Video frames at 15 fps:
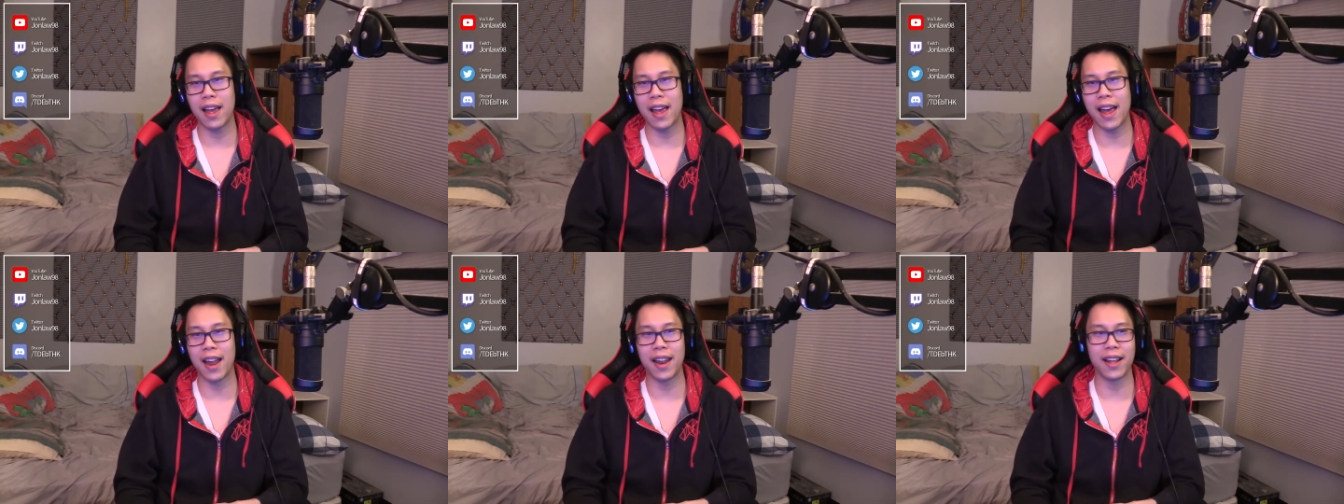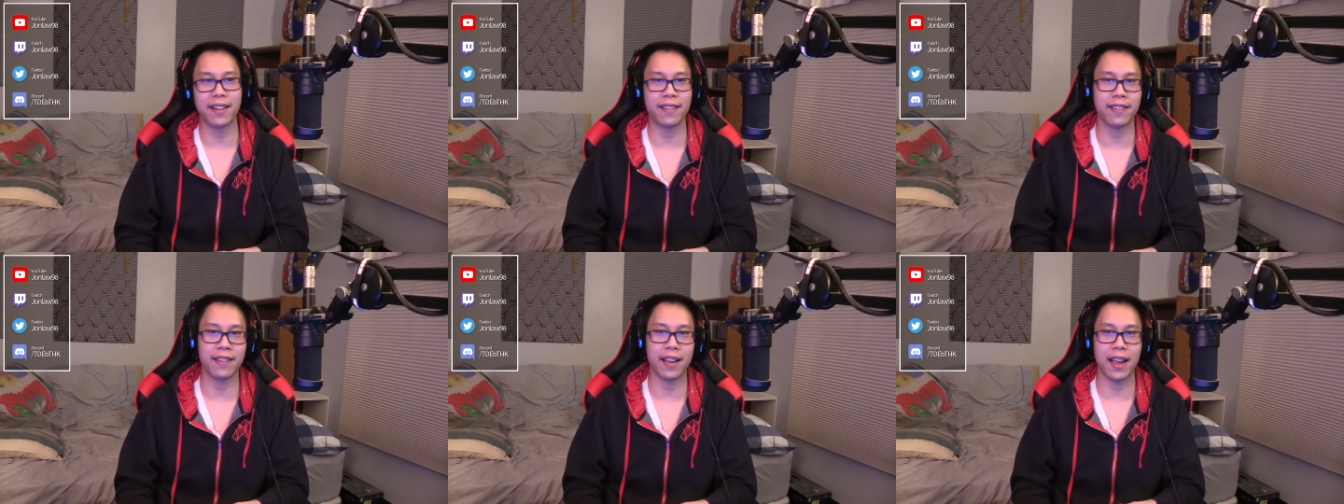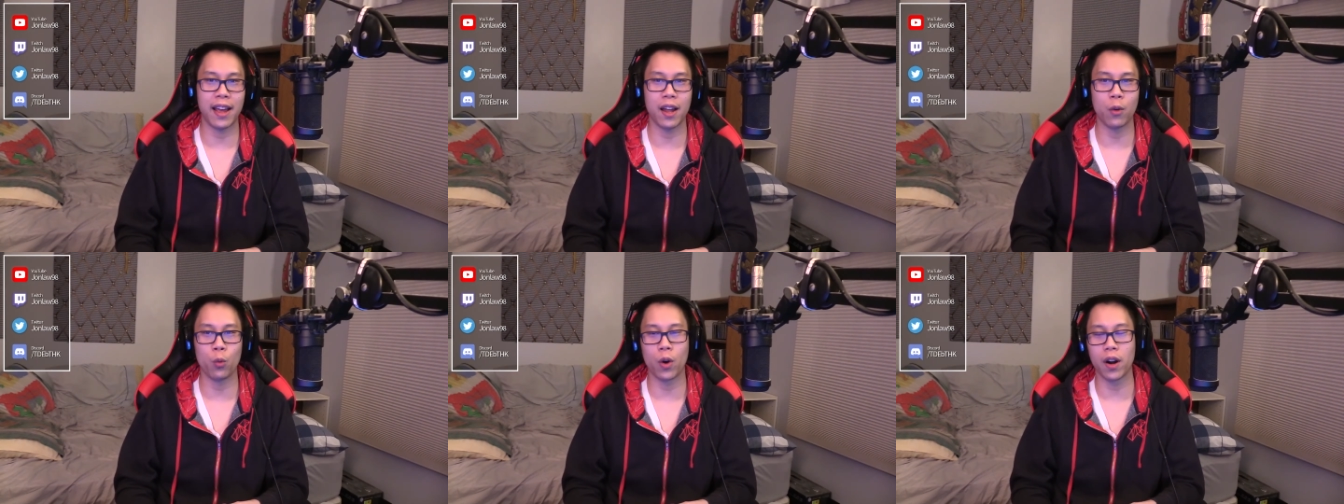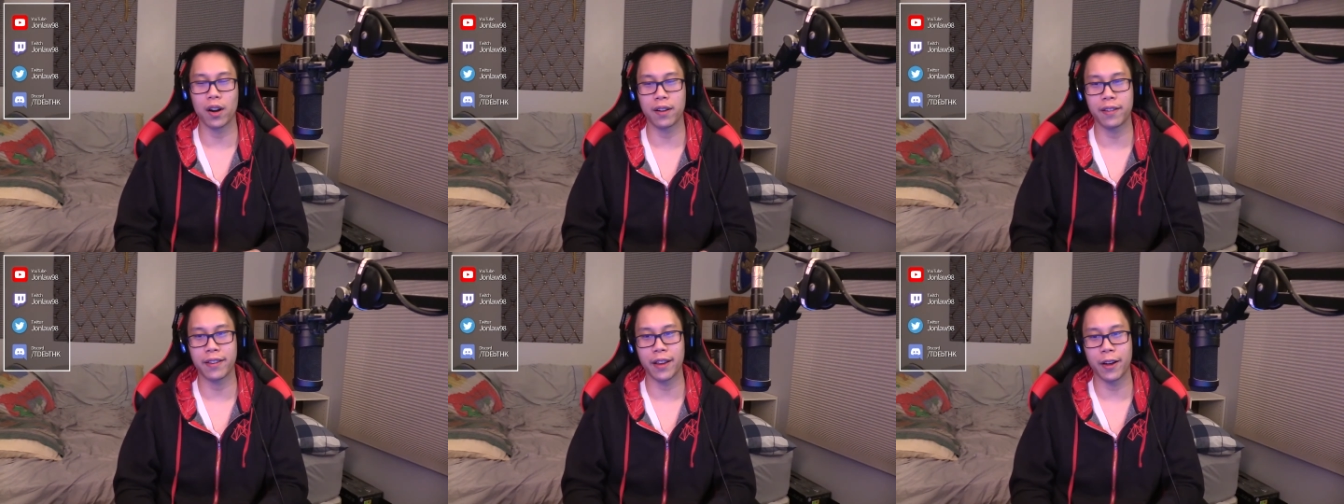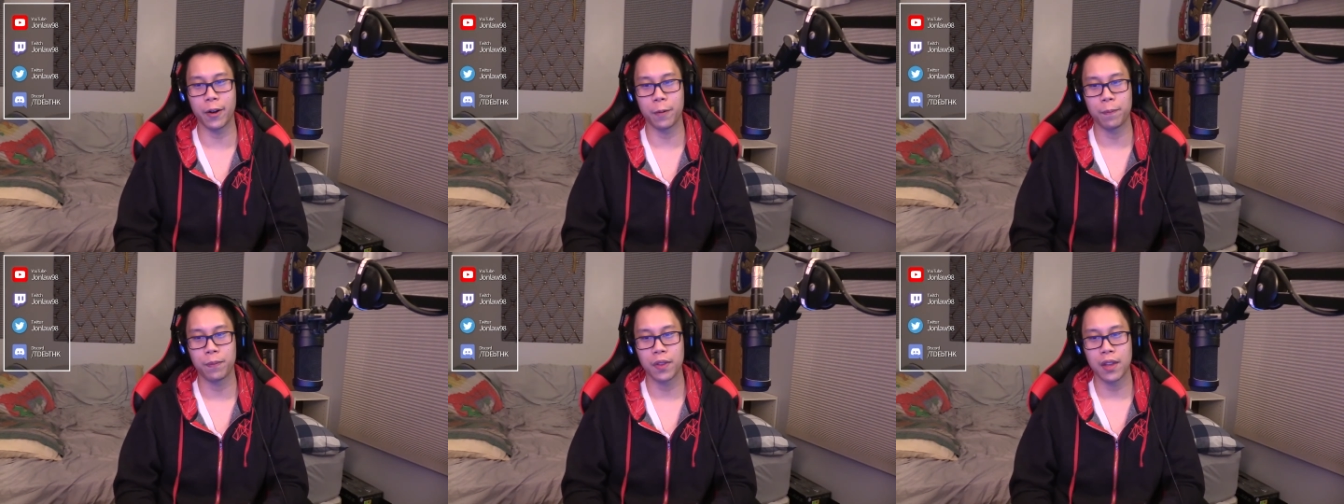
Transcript: edits and work. So